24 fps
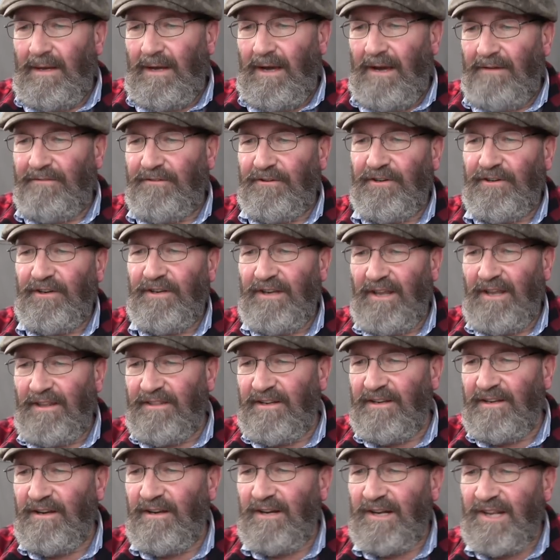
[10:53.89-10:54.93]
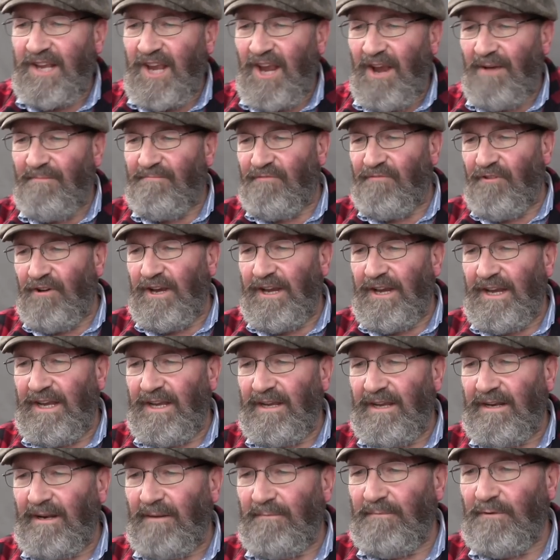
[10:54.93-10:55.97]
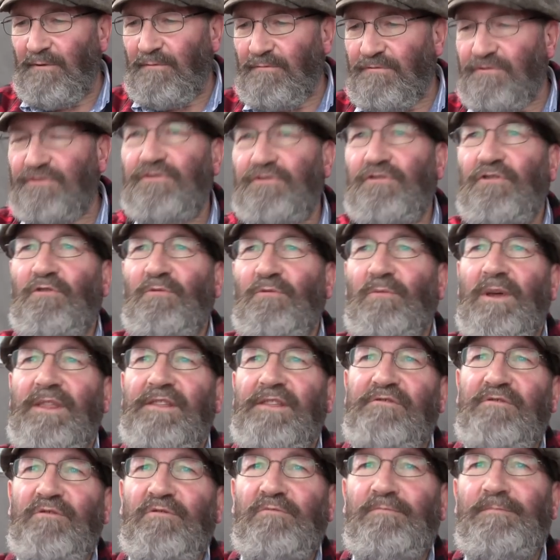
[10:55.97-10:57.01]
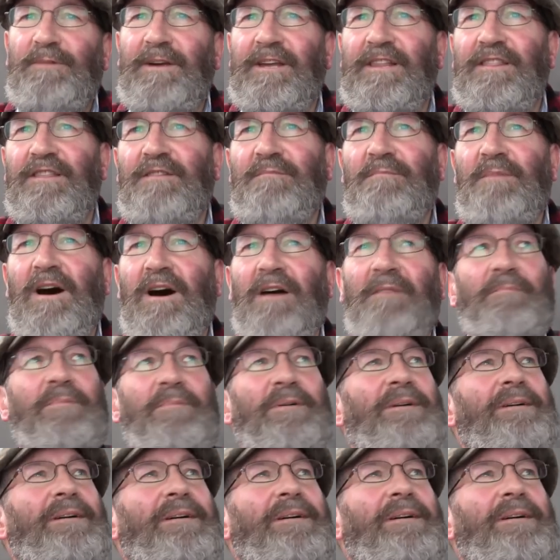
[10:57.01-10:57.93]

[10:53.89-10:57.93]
I've got another little camera here and I'm not sure whether it will pick them up.